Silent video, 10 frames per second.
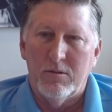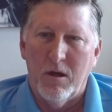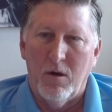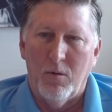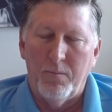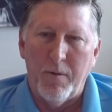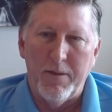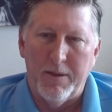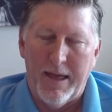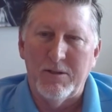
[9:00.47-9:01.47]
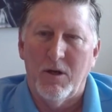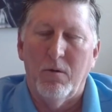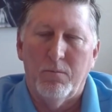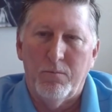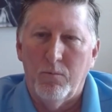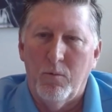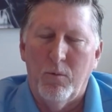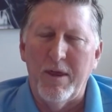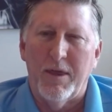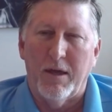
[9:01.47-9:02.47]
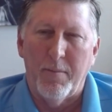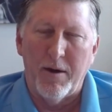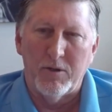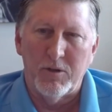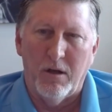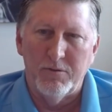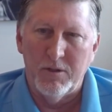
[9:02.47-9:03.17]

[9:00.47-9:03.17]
So I think that's how we think about ourselves,